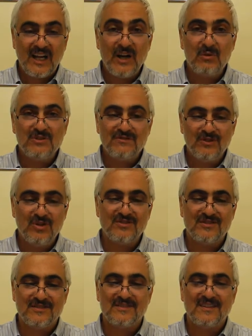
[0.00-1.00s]
I was
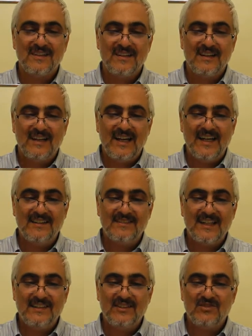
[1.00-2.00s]
frozen. I had
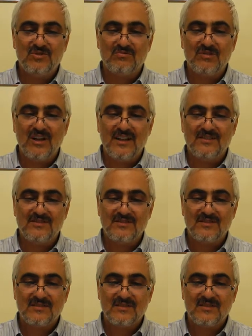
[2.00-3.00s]
intended to
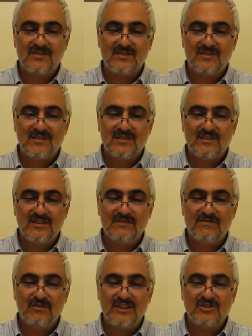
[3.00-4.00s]
rise
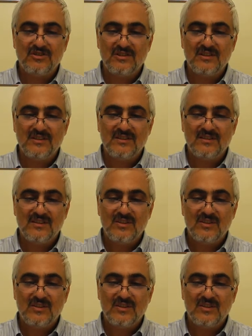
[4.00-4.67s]
differentially.